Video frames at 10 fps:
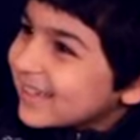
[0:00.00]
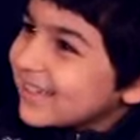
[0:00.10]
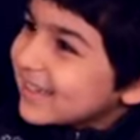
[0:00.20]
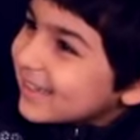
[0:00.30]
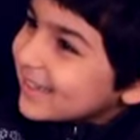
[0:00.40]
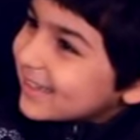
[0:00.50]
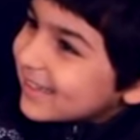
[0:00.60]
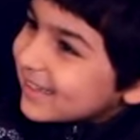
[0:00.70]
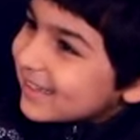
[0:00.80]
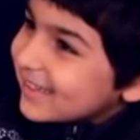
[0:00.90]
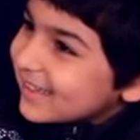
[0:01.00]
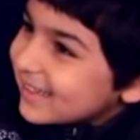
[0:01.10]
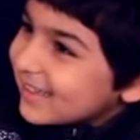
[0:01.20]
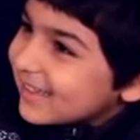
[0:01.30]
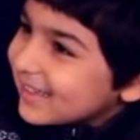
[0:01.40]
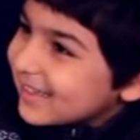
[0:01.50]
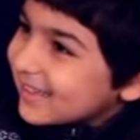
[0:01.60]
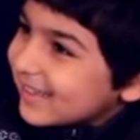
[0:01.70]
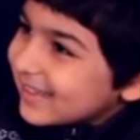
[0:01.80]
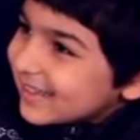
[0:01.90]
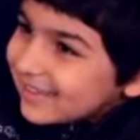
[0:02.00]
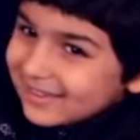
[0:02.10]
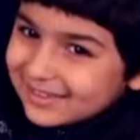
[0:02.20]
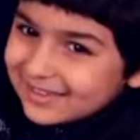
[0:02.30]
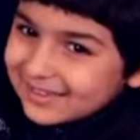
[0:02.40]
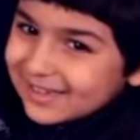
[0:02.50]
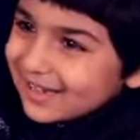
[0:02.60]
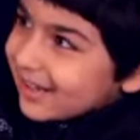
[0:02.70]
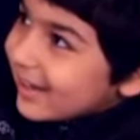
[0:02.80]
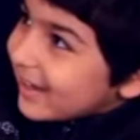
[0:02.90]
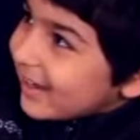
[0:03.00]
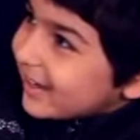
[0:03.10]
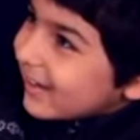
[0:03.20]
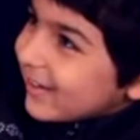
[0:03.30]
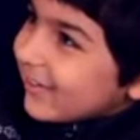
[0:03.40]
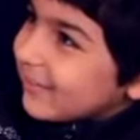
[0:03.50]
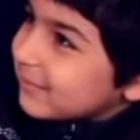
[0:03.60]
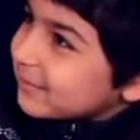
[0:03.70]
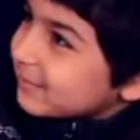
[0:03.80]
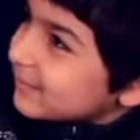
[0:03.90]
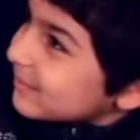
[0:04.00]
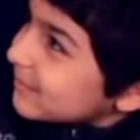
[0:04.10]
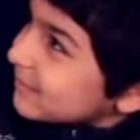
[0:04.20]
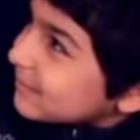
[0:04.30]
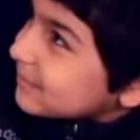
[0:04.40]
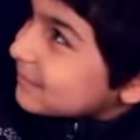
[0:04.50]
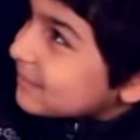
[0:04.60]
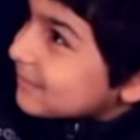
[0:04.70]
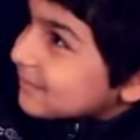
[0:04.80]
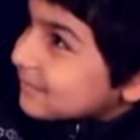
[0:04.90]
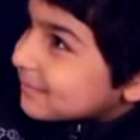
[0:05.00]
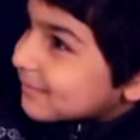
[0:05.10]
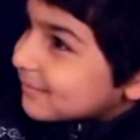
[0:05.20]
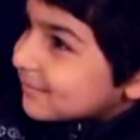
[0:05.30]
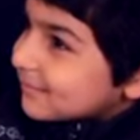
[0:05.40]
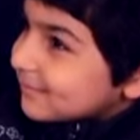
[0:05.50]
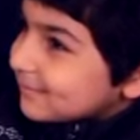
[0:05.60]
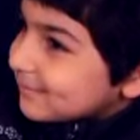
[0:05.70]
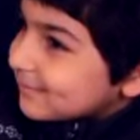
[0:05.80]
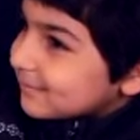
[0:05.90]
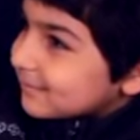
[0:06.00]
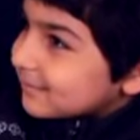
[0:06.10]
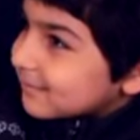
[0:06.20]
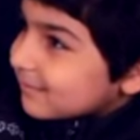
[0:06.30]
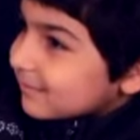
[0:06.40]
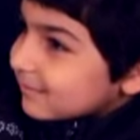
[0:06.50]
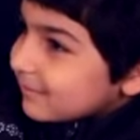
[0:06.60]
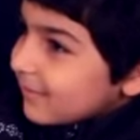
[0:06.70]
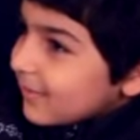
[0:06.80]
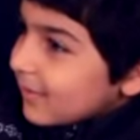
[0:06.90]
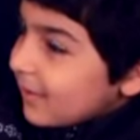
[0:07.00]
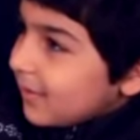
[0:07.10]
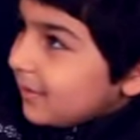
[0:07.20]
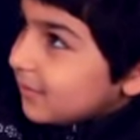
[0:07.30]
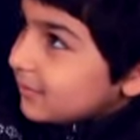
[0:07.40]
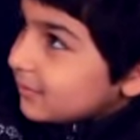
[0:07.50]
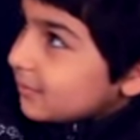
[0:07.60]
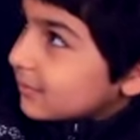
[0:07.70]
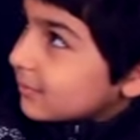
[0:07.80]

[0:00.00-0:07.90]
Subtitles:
[no speech]